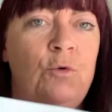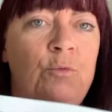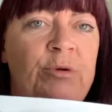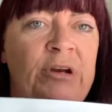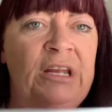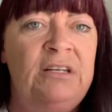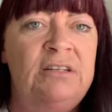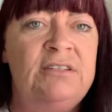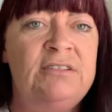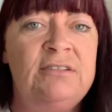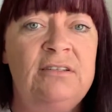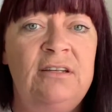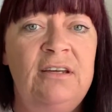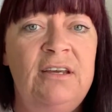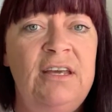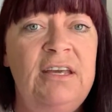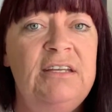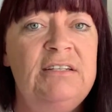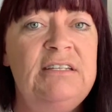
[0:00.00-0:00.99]
the month
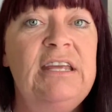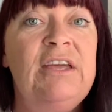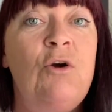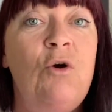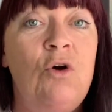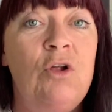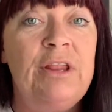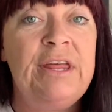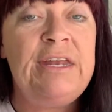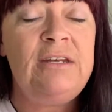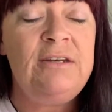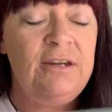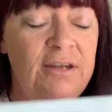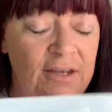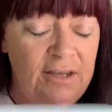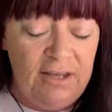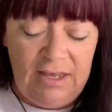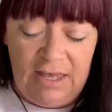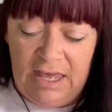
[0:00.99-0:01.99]
before
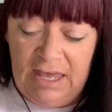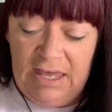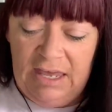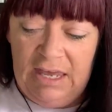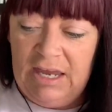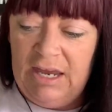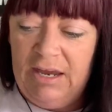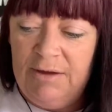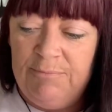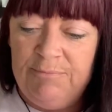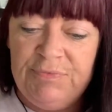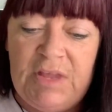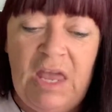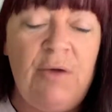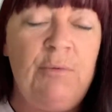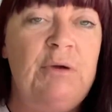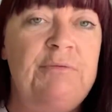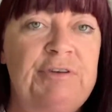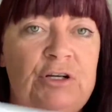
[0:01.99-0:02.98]
it launches, we
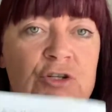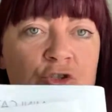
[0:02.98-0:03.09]
get to